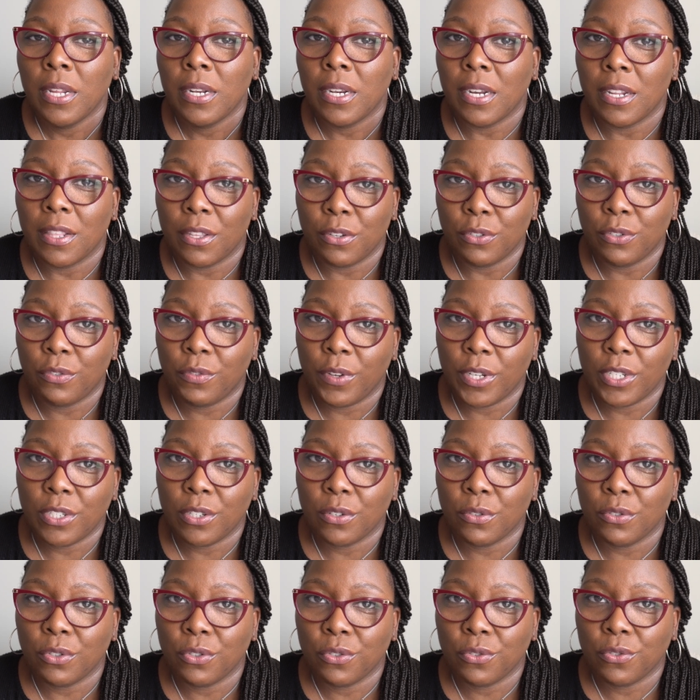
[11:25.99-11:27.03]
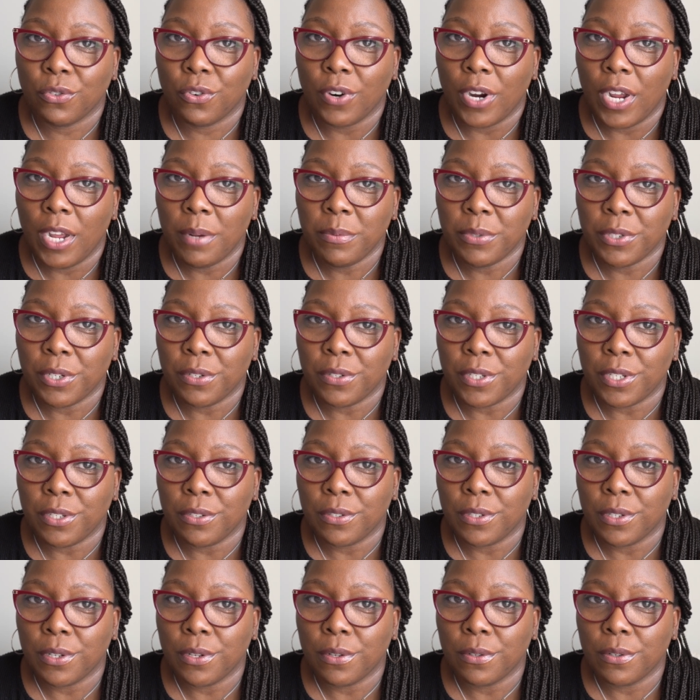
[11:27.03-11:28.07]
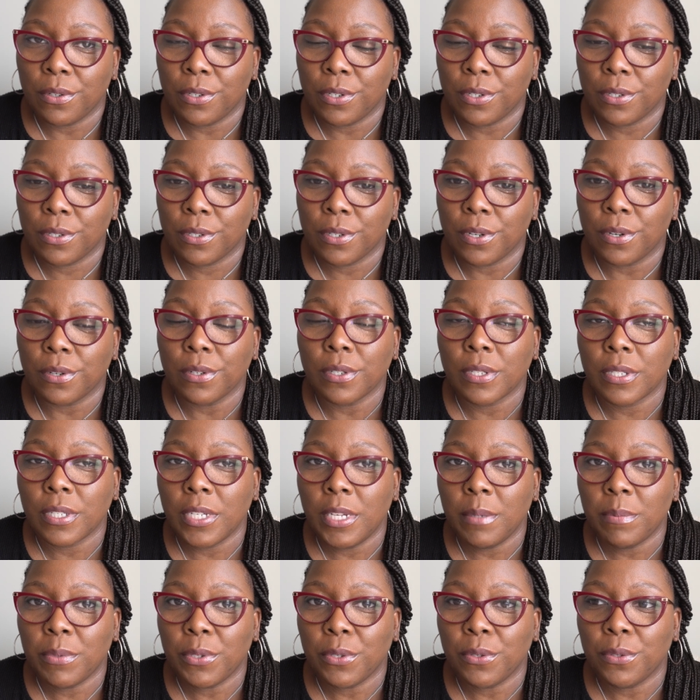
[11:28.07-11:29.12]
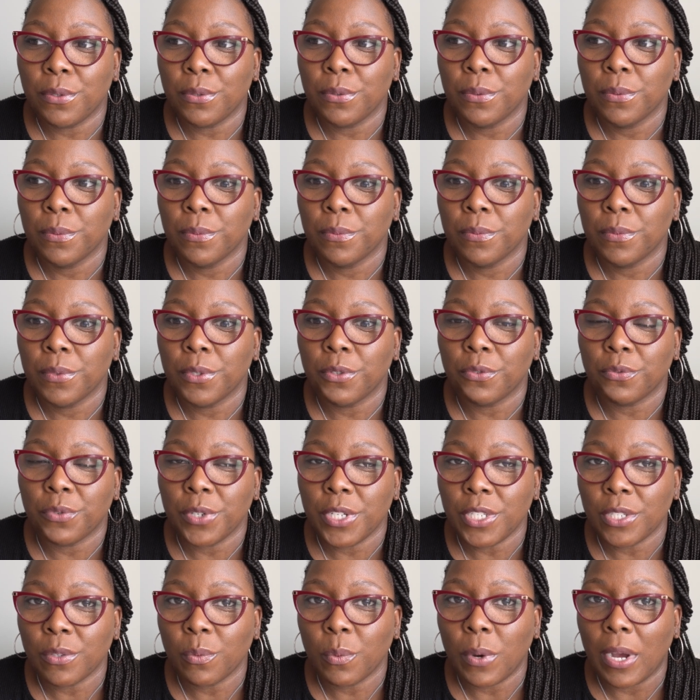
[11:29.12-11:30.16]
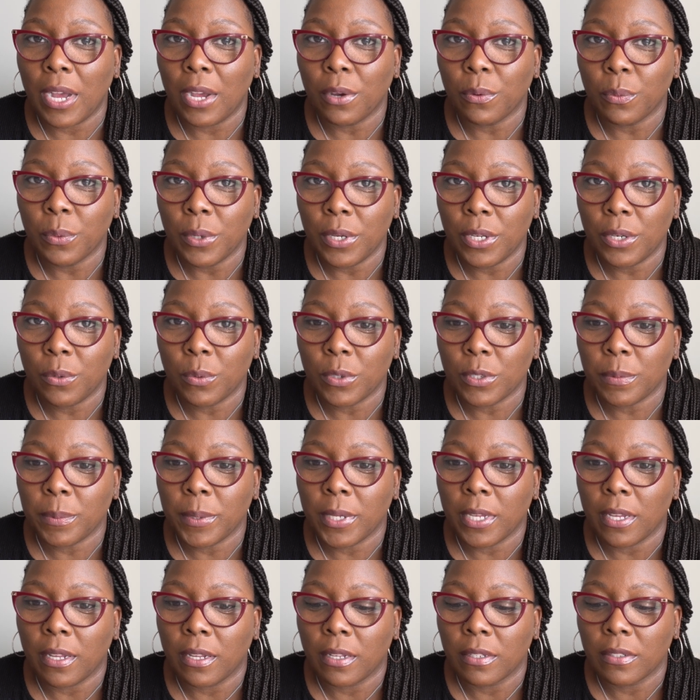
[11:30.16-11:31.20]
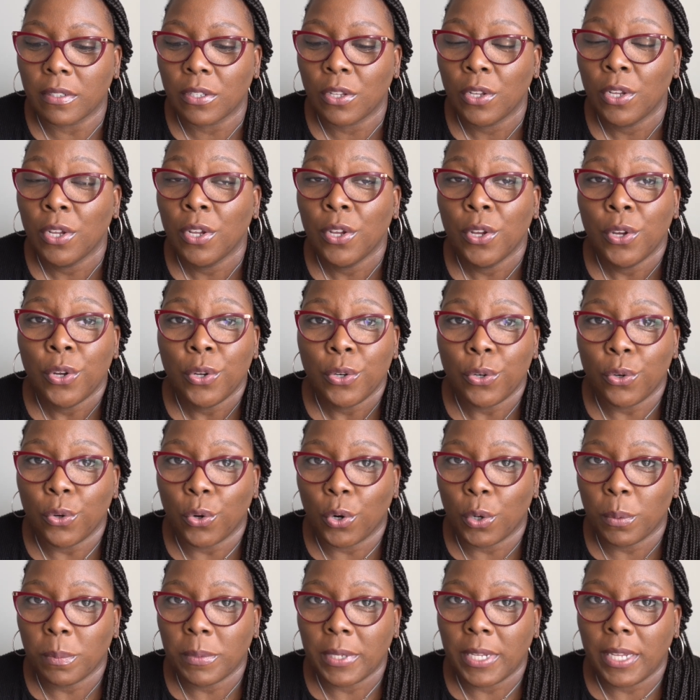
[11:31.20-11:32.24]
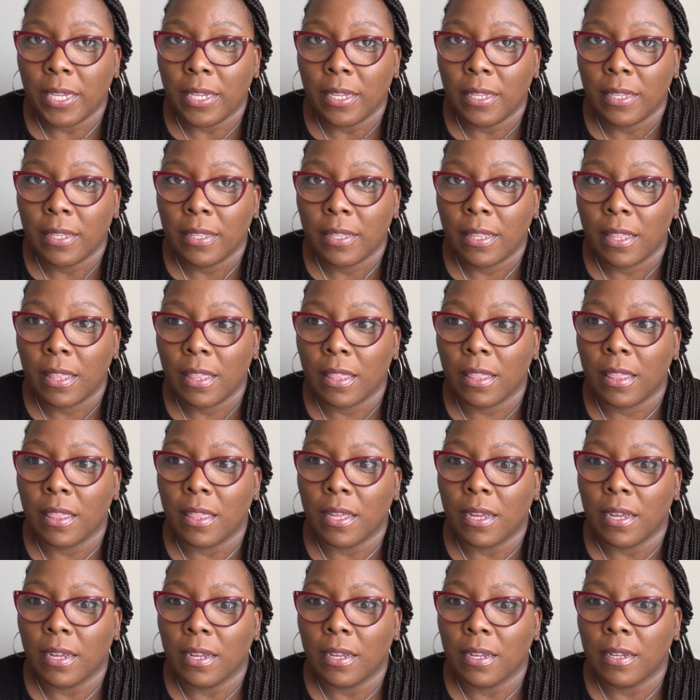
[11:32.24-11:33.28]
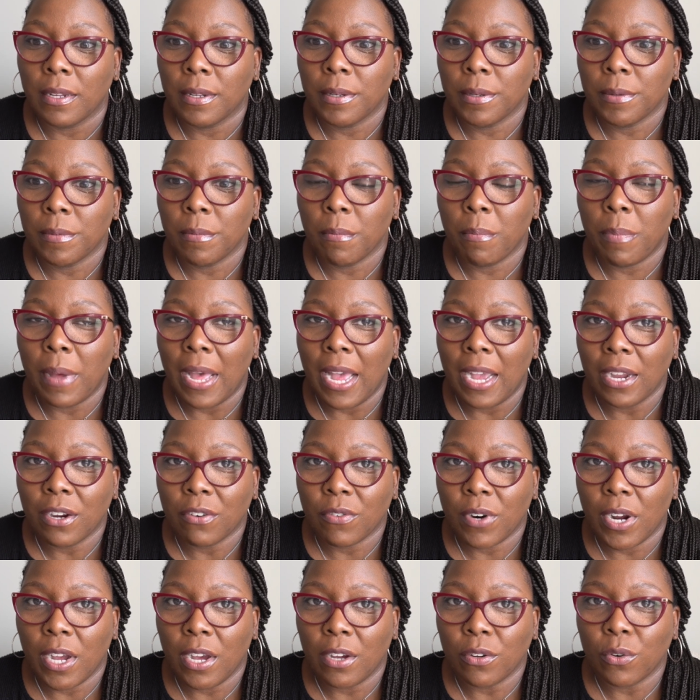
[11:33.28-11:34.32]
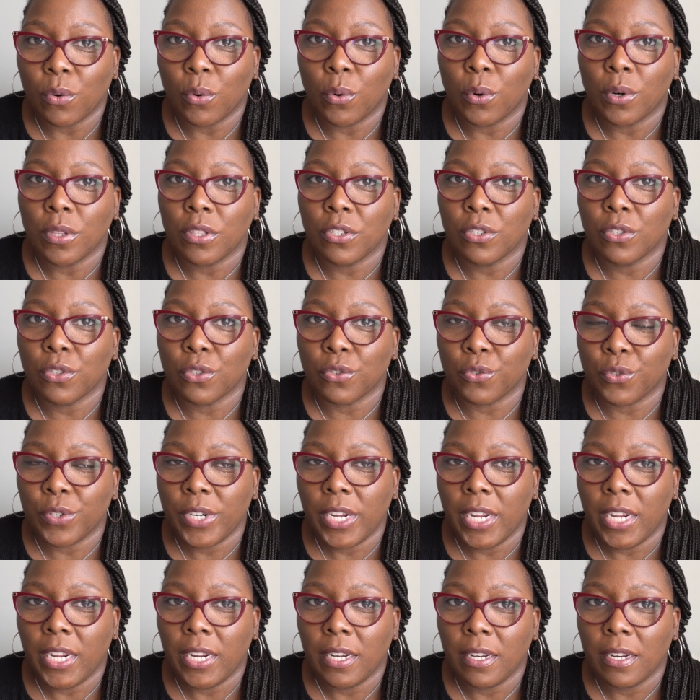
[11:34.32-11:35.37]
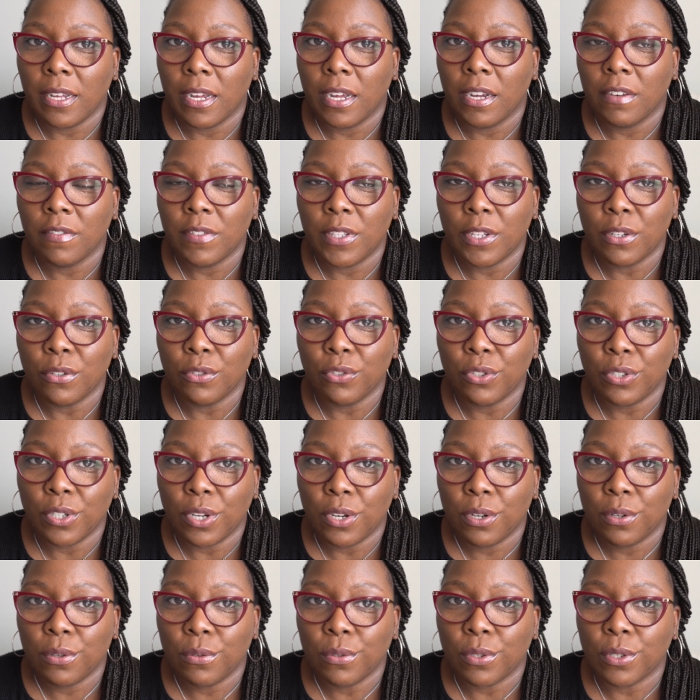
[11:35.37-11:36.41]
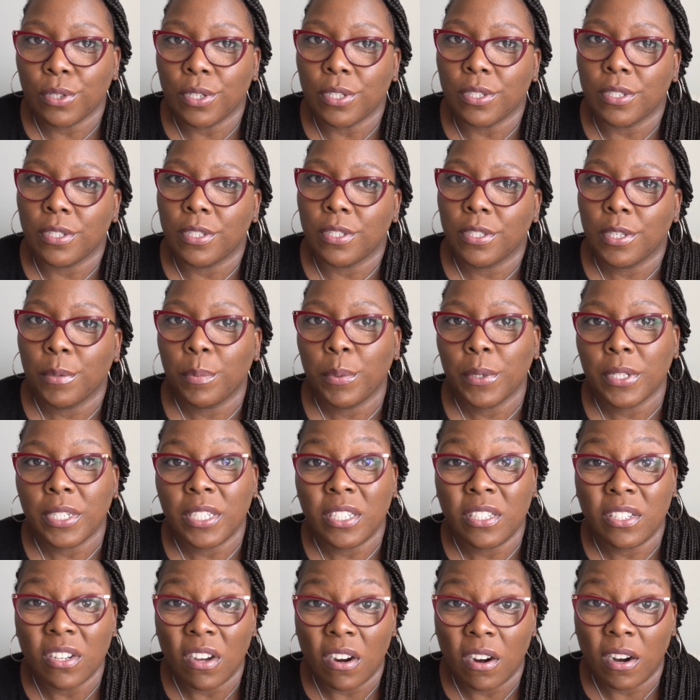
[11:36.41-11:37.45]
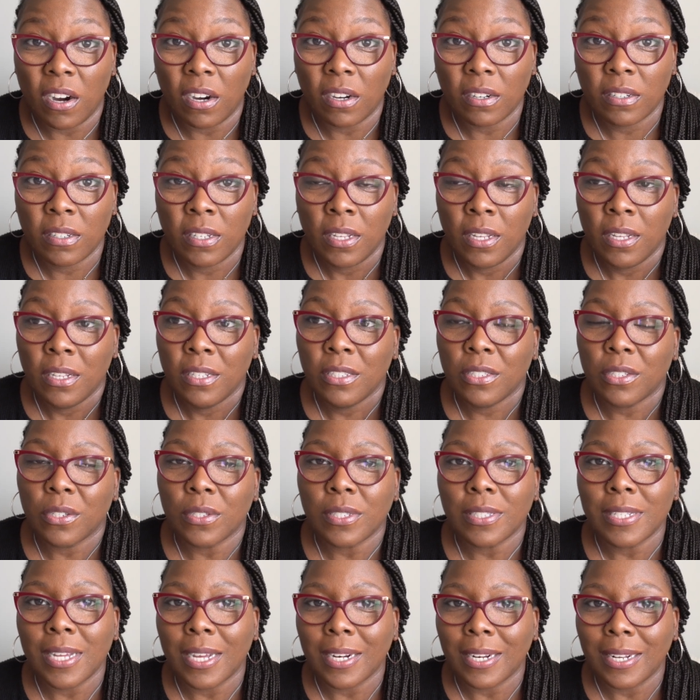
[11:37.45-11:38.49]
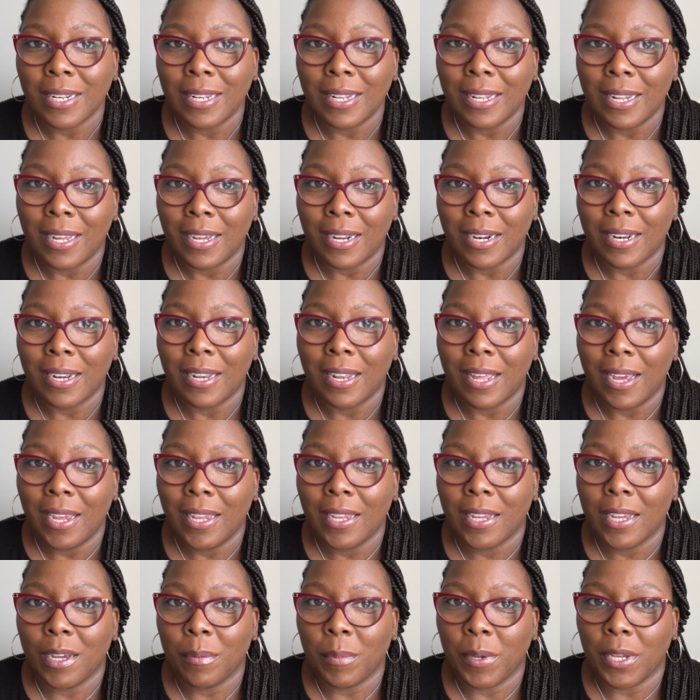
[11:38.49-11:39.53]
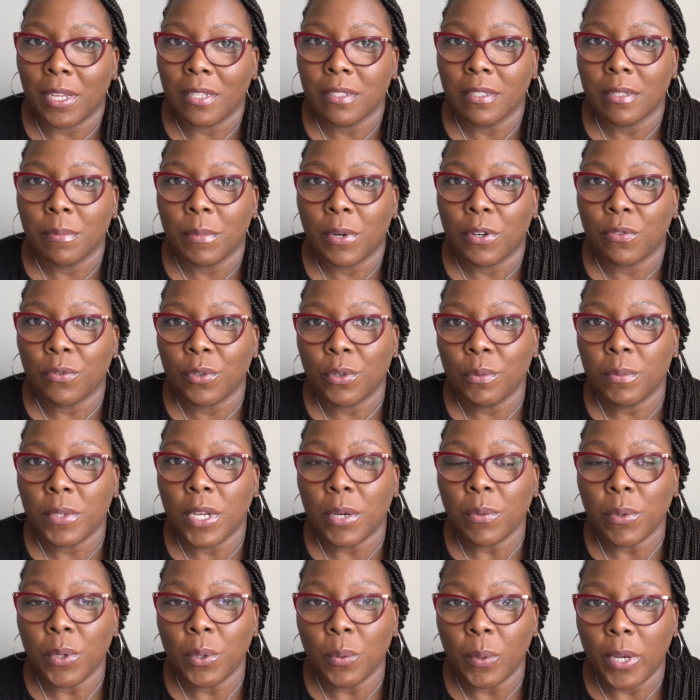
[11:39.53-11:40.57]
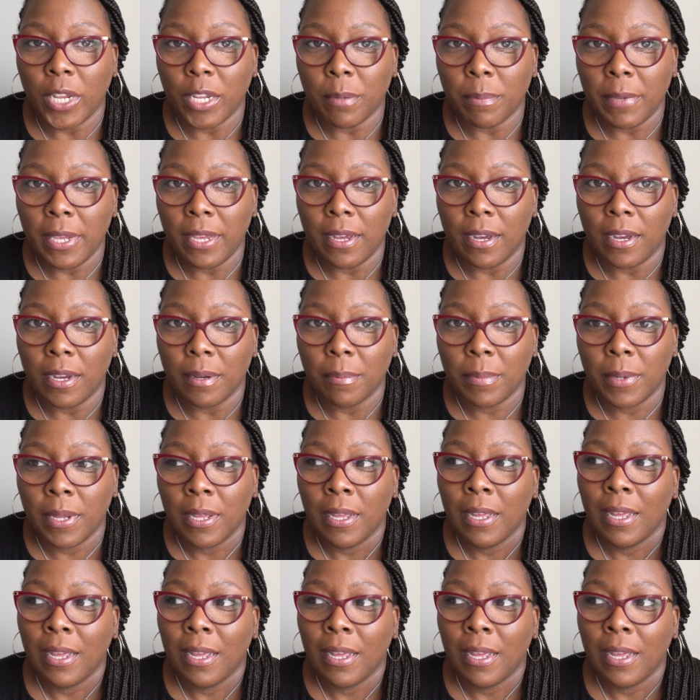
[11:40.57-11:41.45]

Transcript: Now, those fictional crime shows I used to go to sleep to, the reason why I would was because normally the background or the screen of those shows is typically dark. So it's not a lot of light coming into my room that will wake me up.